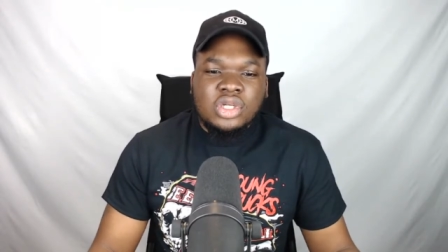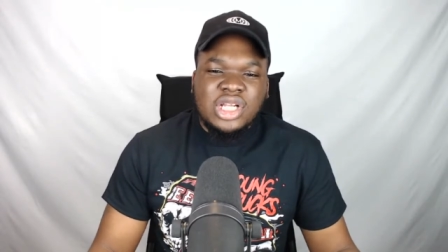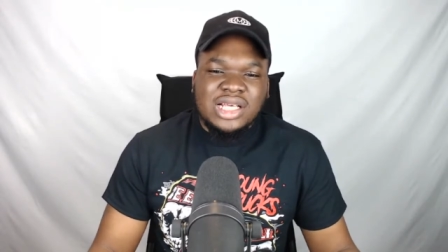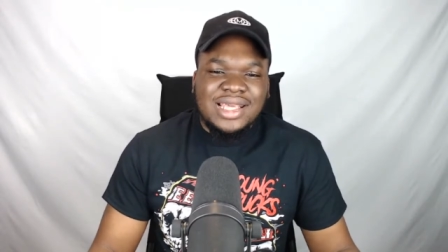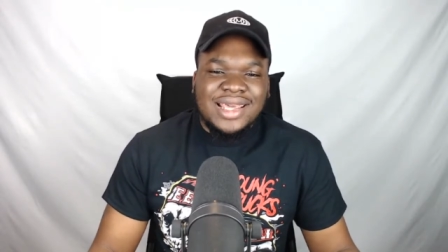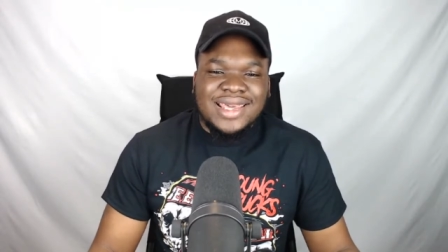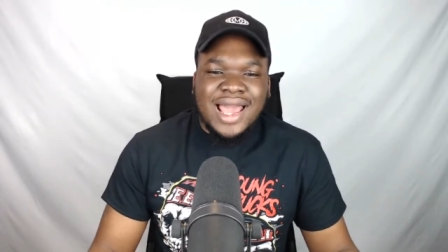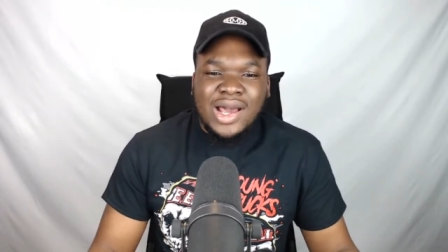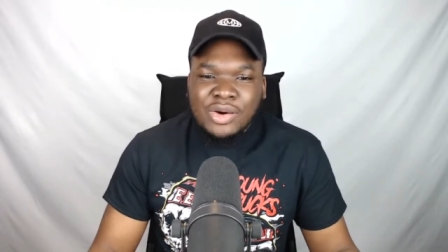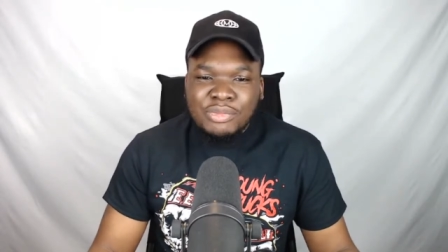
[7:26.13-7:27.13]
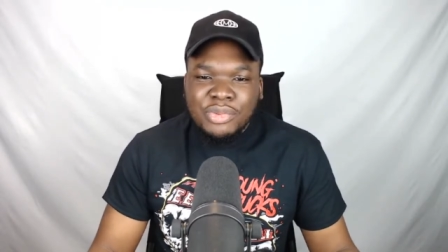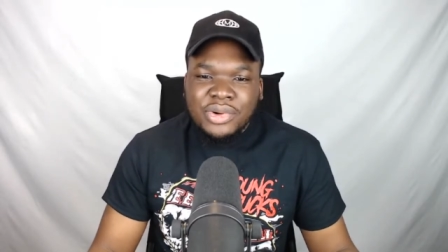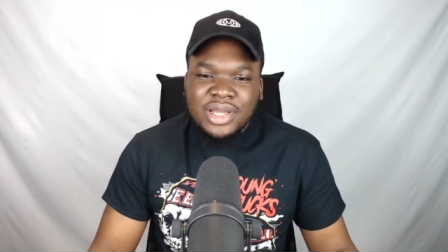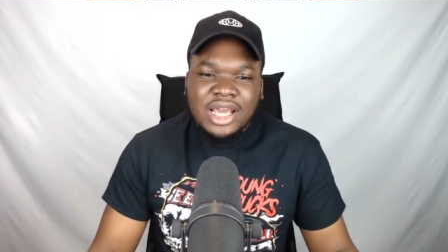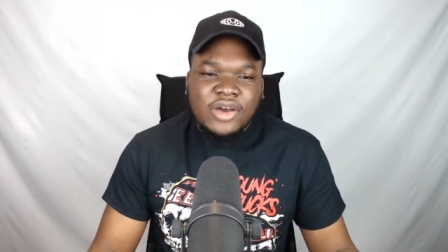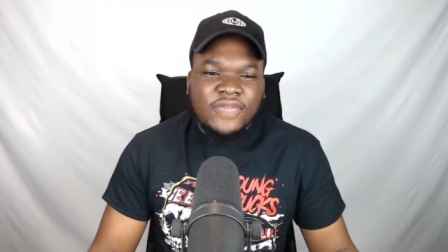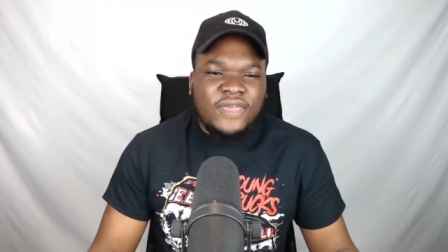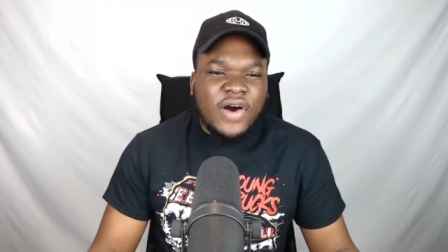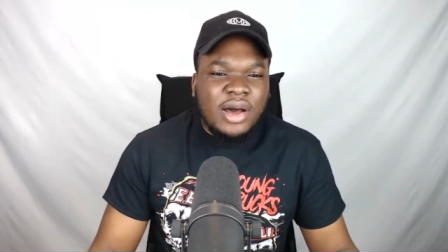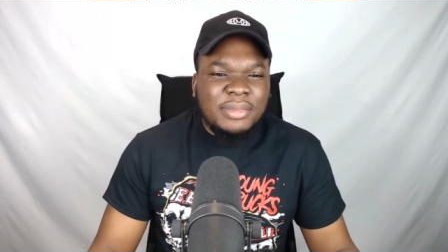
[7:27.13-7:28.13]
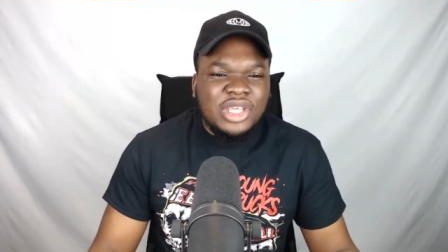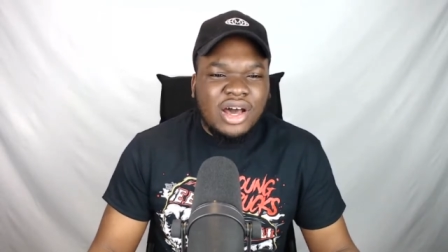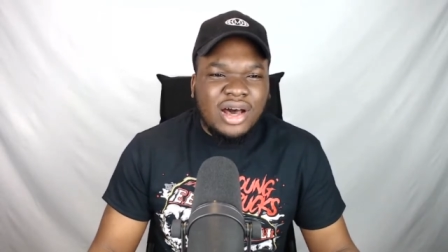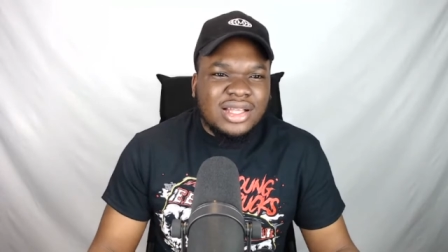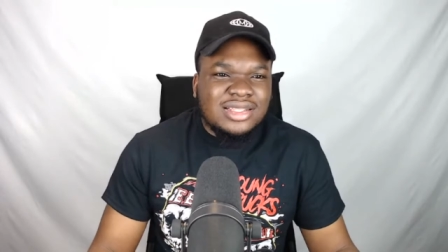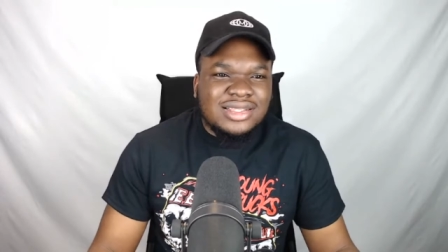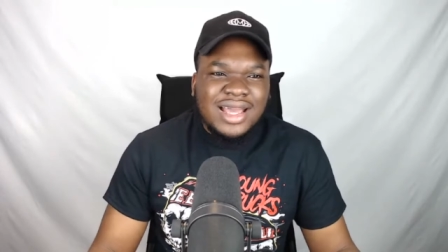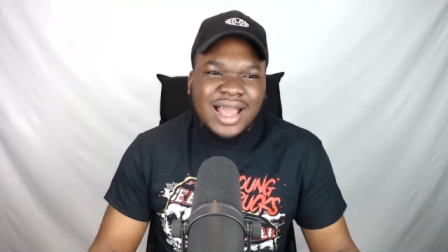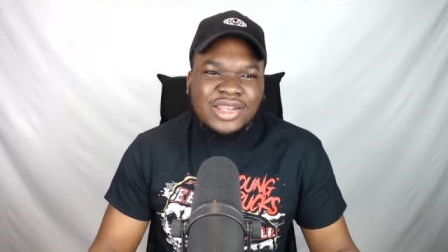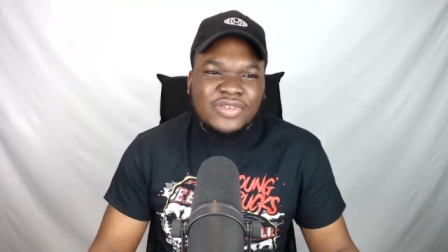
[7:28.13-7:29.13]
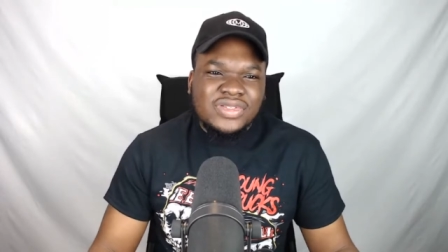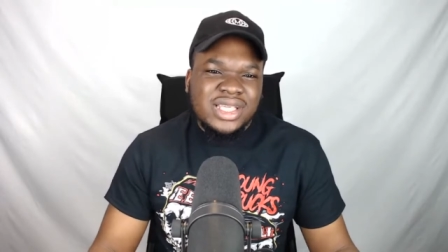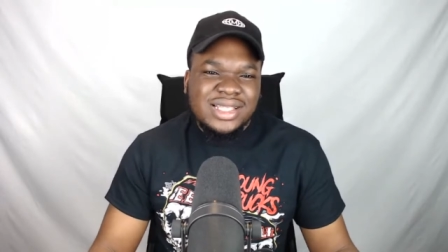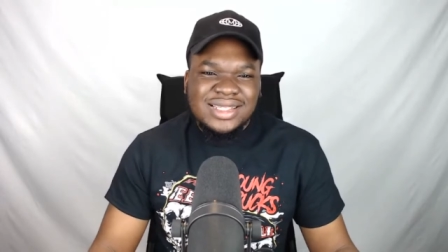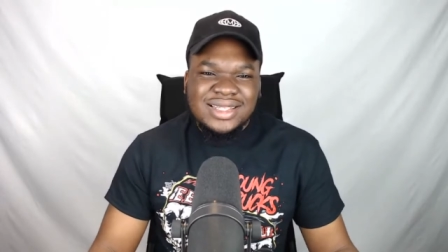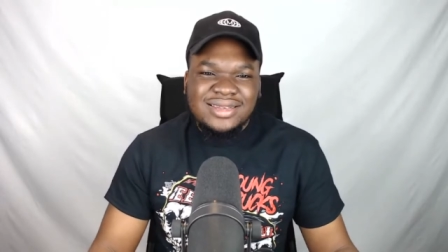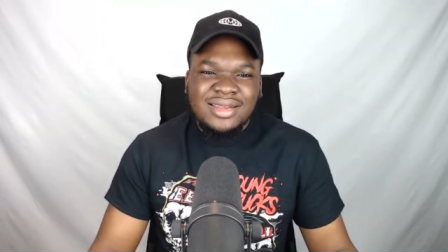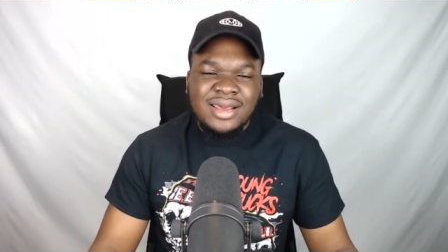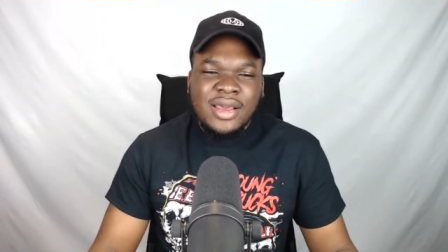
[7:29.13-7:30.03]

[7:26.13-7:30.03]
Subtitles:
should I say, cowboy, like a farmyard kind of setting.